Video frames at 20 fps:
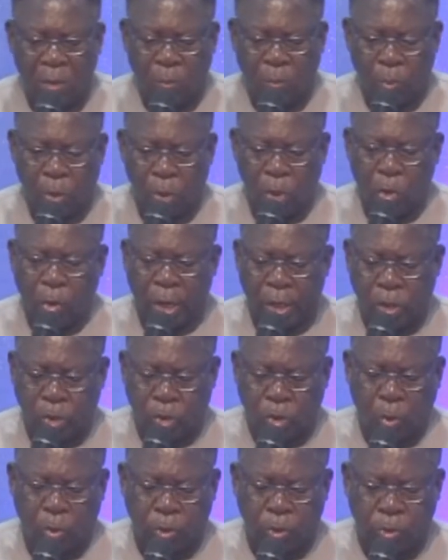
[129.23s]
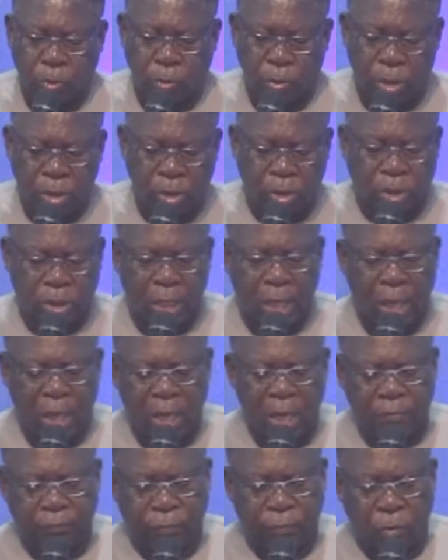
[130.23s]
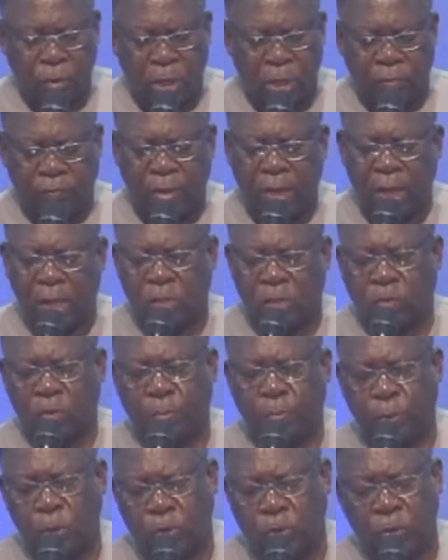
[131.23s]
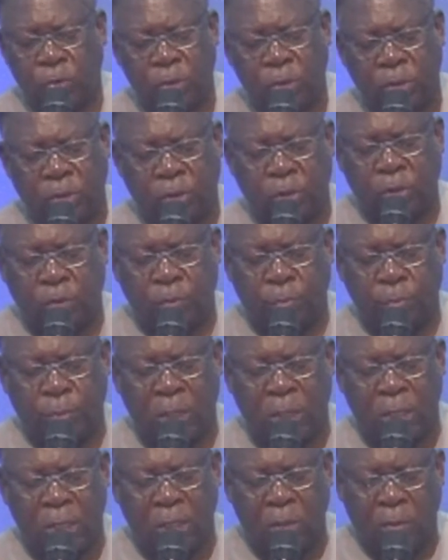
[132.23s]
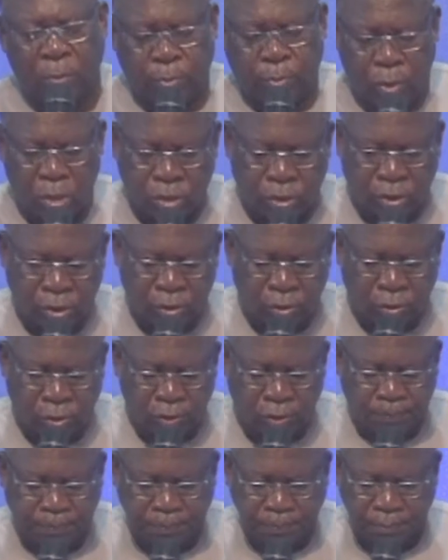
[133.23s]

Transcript: We do exalt you this day for giving us opportunity to be in your presence.